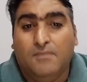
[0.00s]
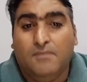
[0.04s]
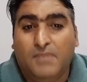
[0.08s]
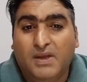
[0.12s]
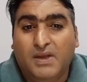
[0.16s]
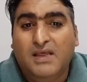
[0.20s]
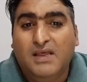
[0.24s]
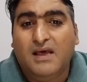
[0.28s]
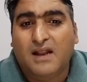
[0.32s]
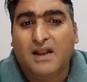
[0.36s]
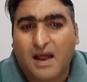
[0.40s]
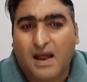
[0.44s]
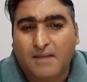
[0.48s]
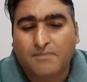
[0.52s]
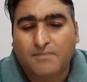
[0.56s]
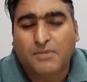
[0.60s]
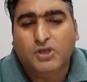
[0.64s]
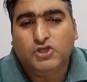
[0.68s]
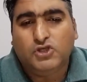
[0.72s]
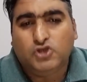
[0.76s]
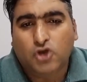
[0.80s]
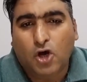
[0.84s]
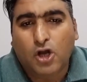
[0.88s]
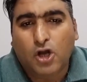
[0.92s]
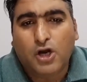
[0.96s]
but there are
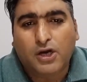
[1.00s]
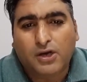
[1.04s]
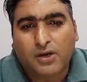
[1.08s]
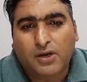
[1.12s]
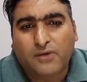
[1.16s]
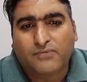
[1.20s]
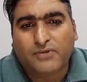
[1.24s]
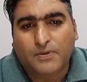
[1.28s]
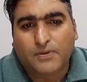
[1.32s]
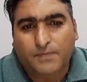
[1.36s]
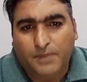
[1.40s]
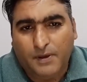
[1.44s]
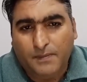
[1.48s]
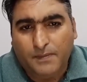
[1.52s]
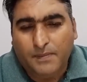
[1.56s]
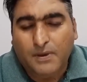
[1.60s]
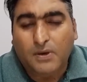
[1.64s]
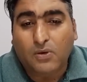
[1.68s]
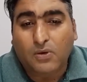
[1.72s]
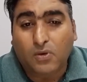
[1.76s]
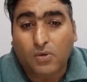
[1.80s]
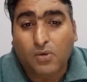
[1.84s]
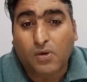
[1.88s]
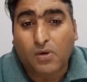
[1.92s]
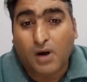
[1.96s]
majority of the
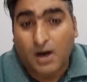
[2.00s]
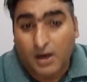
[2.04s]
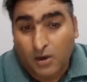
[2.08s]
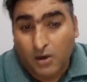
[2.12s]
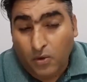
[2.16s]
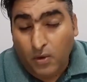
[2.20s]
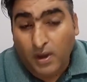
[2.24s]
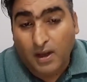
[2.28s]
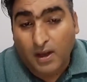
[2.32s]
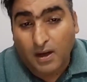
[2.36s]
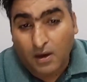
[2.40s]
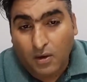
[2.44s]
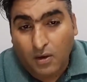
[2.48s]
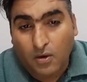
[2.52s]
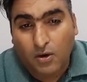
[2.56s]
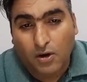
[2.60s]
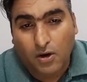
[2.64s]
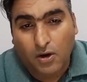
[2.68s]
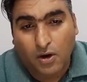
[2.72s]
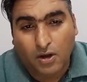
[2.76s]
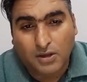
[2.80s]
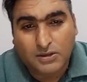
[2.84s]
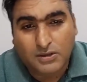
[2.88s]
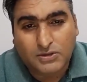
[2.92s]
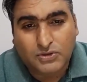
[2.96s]
people who are doing
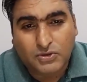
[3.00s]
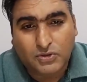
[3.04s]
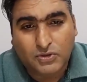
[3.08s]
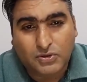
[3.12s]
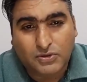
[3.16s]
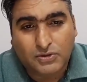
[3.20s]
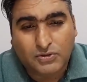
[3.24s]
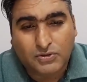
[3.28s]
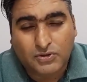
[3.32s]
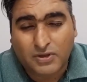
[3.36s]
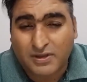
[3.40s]
good also.